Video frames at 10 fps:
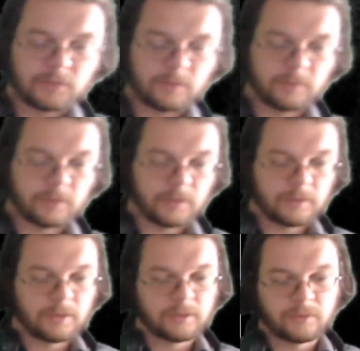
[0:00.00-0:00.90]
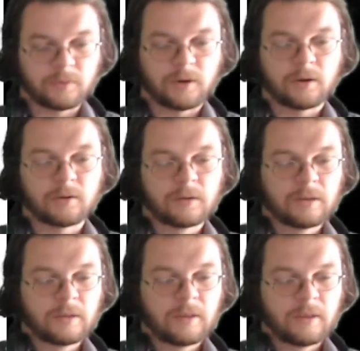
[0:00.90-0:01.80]
doing something like this where,
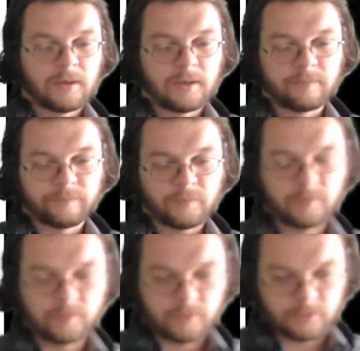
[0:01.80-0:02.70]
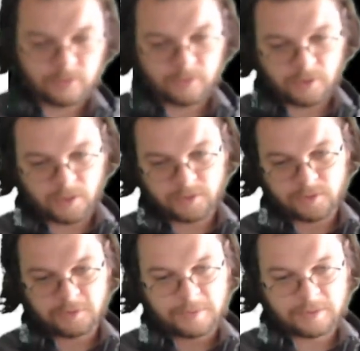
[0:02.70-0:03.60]
remember there's two
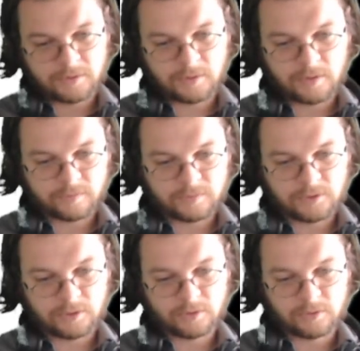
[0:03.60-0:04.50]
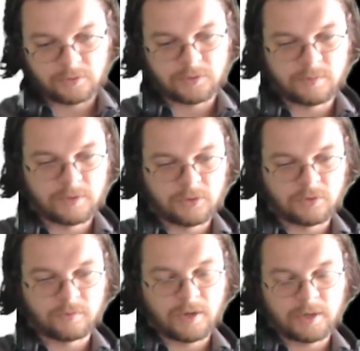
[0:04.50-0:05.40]
carts that were bouncing off of each other. There was some
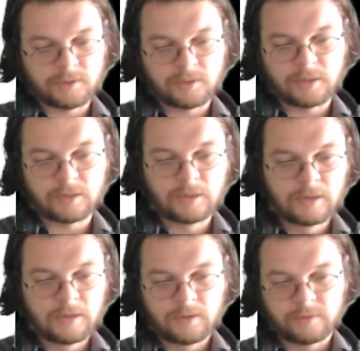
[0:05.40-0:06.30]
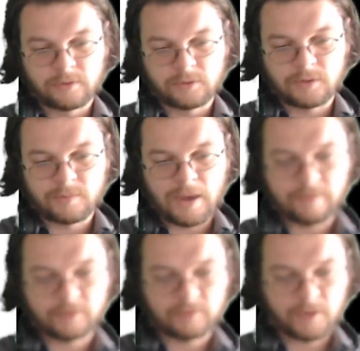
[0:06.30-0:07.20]
initial velocity, there's some
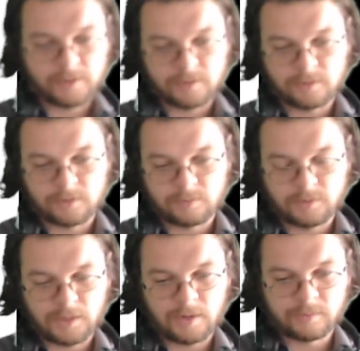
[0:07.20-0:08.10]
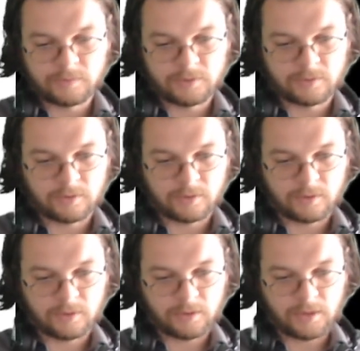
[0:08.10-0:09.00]
average velocity, there's some time in which
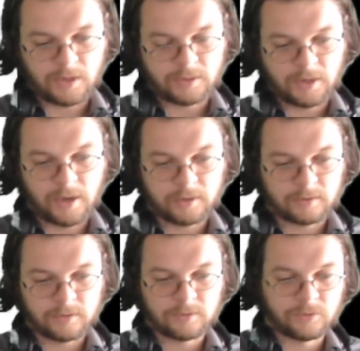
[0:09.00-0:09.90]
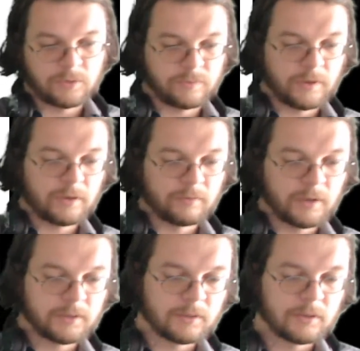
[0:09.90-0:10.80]
they're in contact that gives you the final
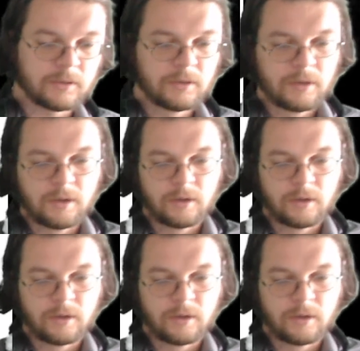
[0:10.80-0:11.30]
velocity.